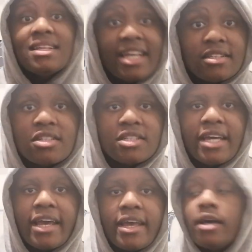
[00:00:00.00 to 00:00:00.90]
at the end of the
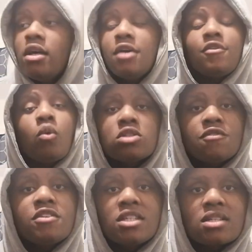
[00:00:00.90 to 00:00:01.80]
day, yeah, if it
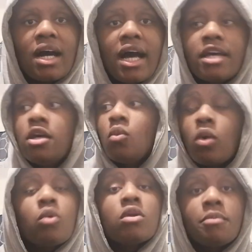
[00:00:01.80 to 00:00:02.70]
wasn't for this guy,
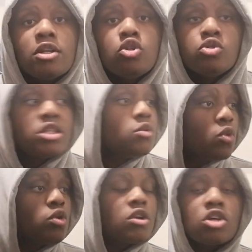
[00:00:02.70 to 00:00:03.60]
we would have been losing.
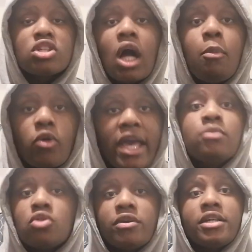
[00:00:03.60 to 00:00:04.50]
We would have lost a couple
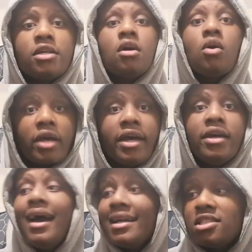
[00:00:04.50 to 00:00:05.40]
games already.
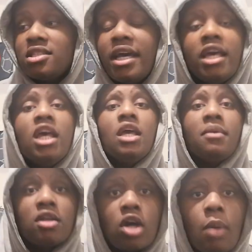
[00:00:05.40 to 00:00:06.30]
Okay. And today
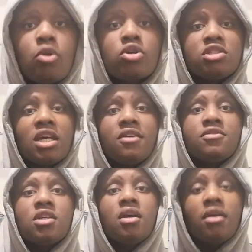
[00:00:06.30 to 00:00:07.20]
he made a couple good
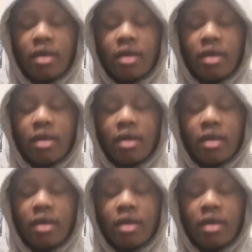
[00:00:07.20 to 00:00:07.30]
saves